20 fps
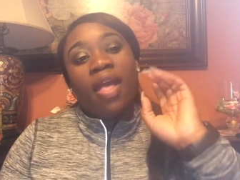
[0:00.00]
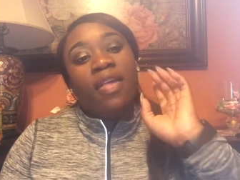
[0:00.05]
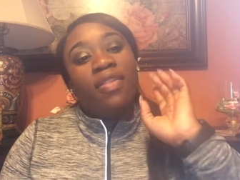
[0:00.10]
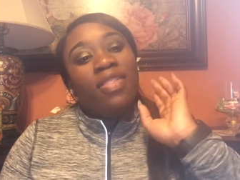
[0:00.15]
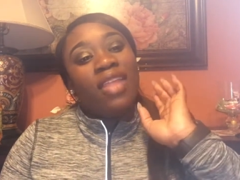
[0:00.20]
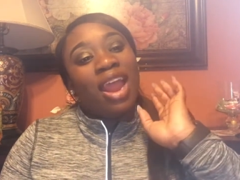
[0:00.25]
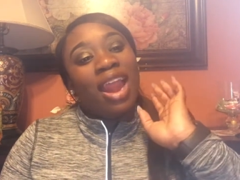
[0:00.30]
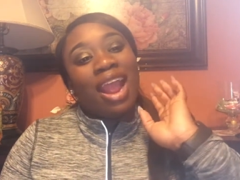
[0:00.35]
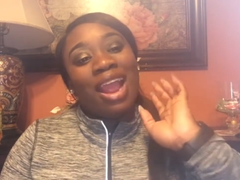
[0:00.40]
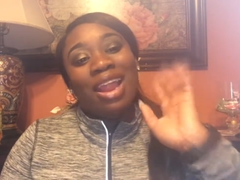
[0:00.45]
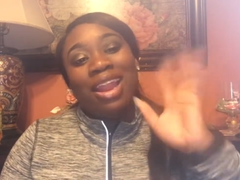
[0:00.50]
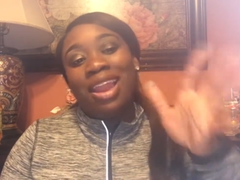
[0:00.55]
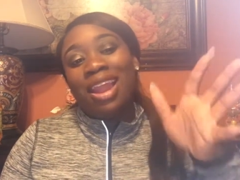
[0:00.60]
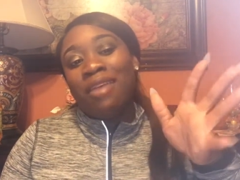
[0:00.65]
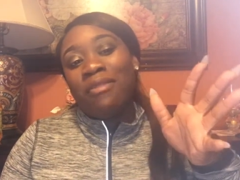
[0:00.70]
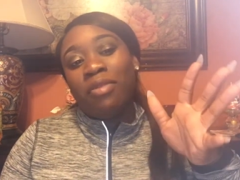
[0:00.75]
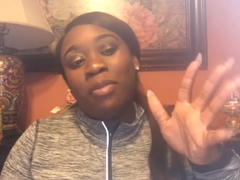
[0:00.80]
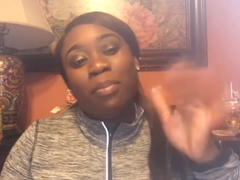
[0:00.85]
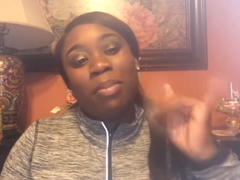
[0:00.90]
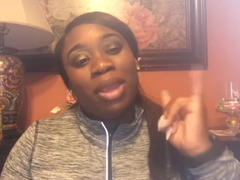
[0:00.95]
that ain't
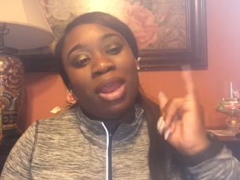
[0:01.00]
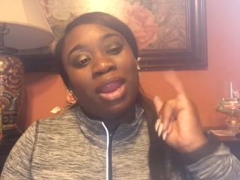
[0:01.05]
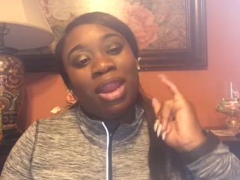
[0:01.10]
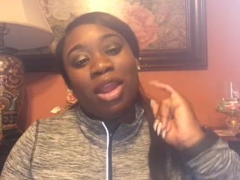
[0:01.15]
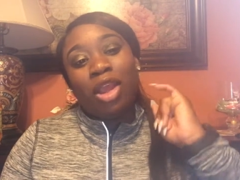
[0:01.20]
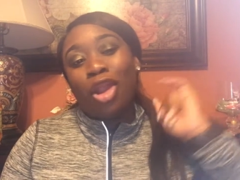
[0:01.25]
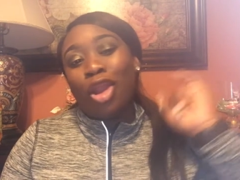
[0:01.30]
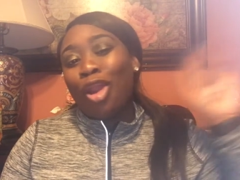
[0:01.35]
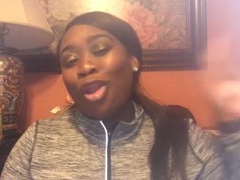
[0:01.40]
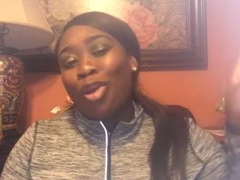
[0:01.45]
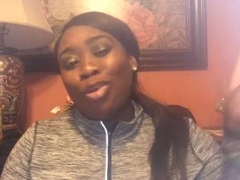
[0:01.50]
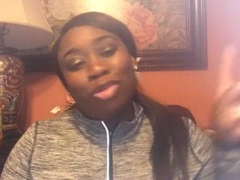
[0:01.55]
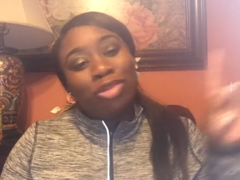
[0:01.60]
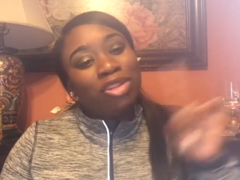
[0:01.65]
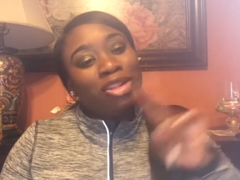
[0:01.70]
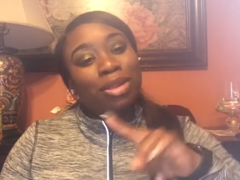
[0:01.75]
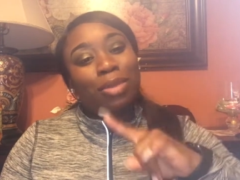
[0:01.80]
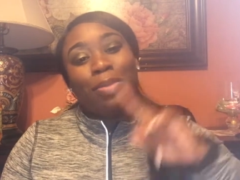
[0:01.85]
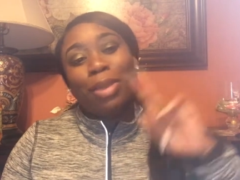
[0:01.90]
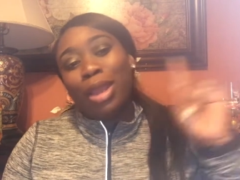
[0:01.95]
never been close
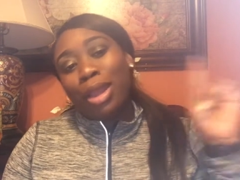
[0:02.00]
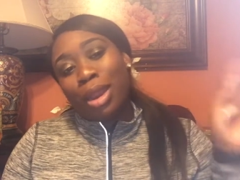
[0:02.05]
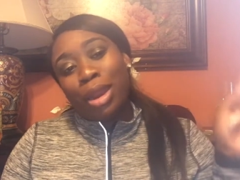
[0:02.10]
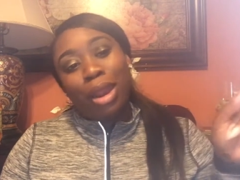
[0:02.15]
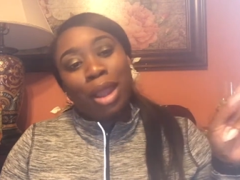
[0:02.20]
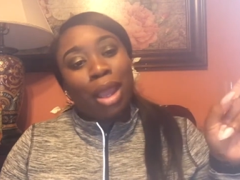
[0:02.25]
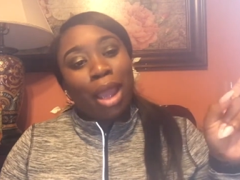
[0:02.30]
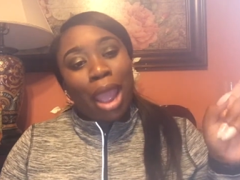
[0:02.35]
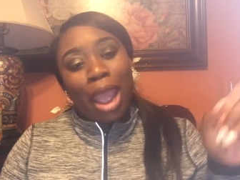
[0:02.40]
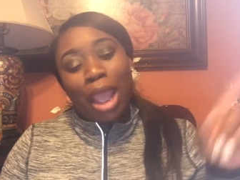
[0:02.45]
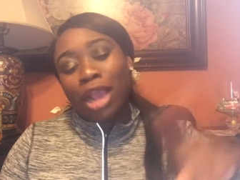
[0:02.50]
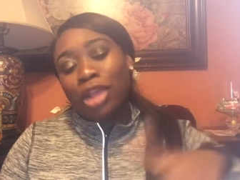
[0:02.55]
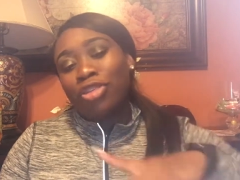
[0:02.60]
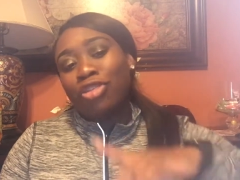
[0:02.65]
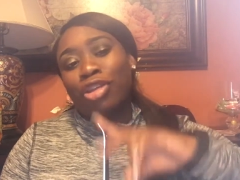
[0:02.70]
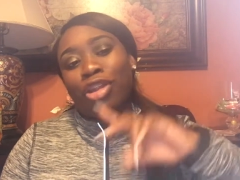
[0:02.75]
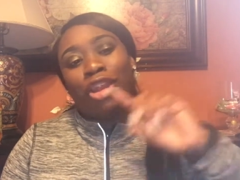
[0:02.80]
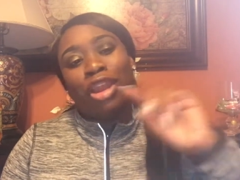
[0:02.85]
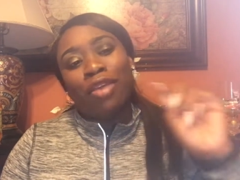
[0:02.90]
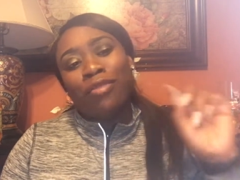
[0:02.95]
to being engaged
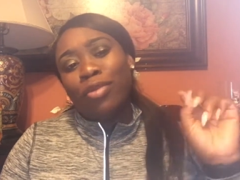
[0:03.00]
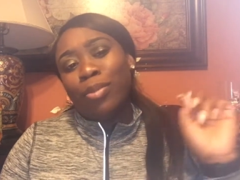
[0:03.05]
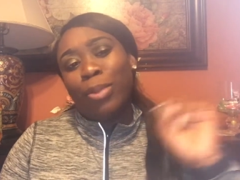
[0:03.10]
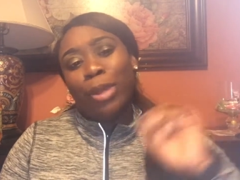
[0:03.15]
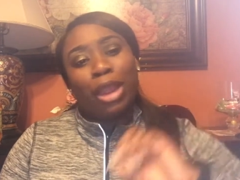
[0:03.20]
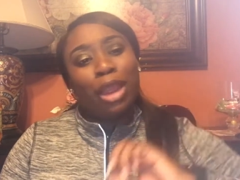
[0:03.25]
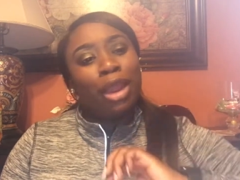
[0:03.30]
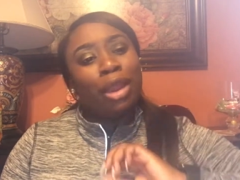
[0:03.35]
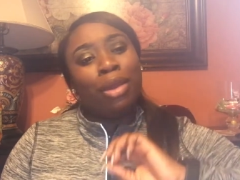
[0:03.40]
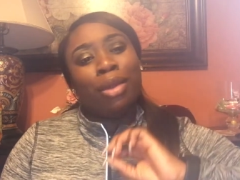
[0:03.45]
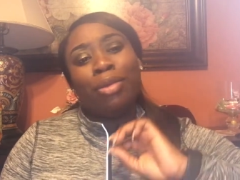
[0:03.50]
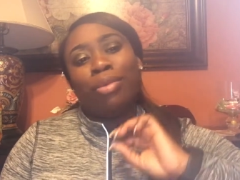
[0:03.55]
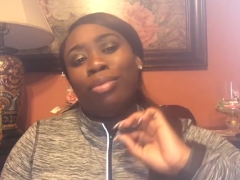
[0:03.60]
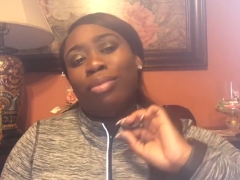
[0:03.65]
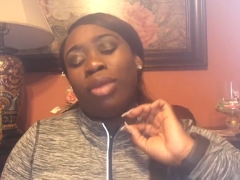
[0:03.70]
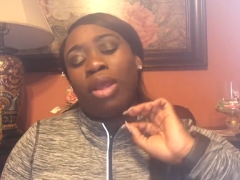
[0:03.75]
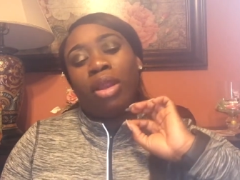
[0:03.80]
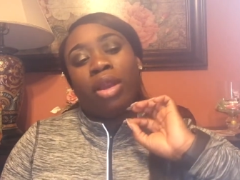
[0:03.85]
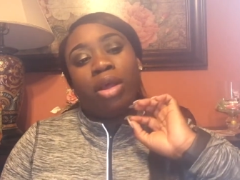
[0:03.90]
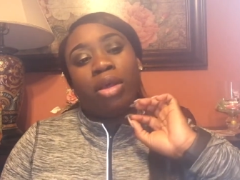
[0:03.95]
or never been
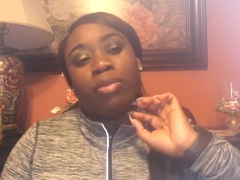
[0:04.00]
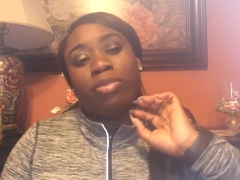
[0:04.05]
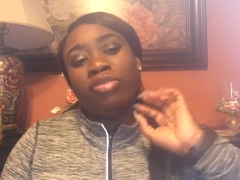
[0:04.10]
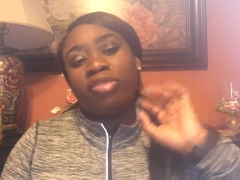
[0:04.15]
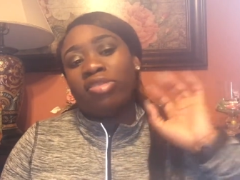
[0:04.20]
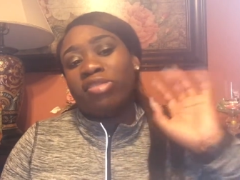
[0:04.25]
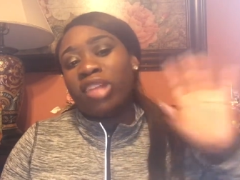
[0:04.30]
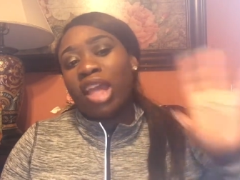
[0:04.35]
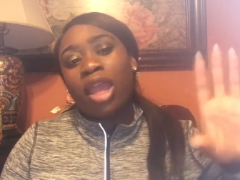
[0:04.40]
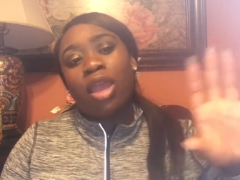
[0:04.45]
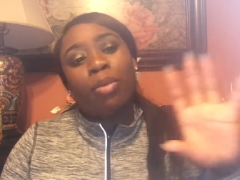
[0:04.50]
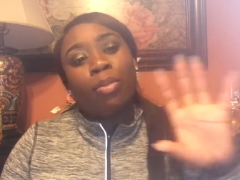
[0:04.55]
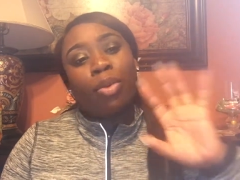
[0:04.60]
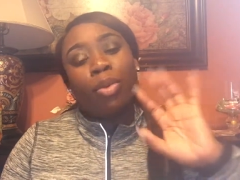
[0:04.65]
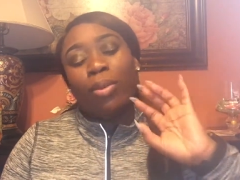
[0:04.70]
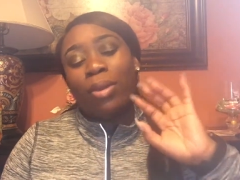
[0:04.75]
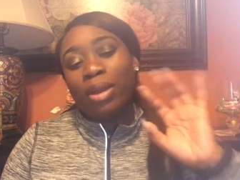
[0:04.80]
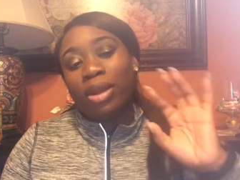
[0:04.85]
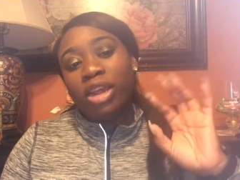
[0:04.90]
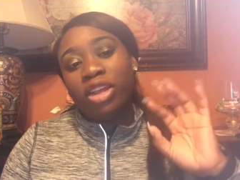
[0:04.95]
in a
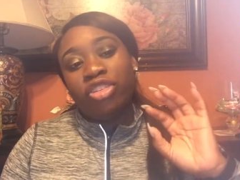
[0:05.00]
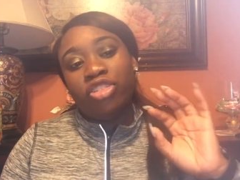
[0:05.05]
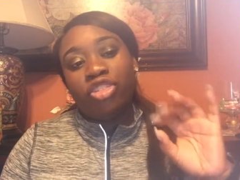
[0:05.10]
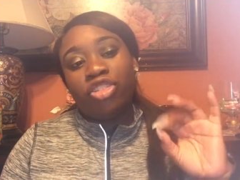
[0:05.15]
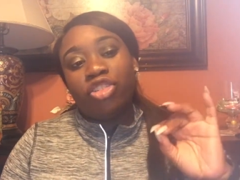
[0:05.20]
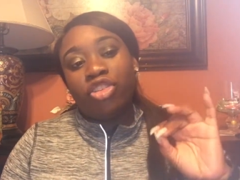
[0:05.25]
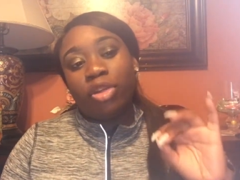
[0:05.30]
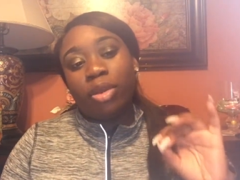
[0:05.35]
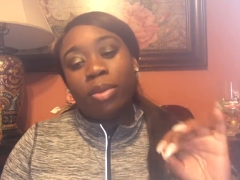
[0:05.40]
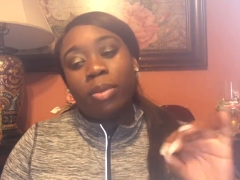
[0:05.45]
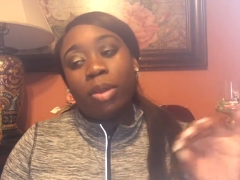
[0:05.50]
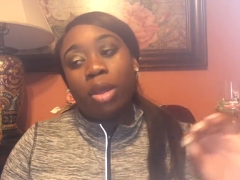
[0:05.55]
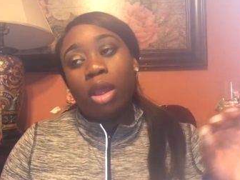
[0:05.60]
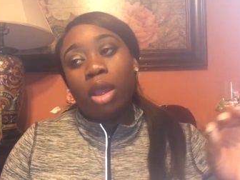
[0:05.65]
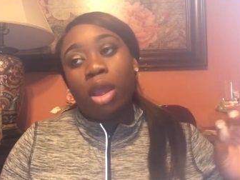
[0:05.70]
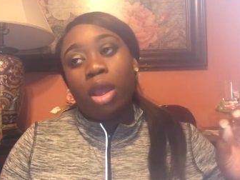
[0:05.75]
stable relationship,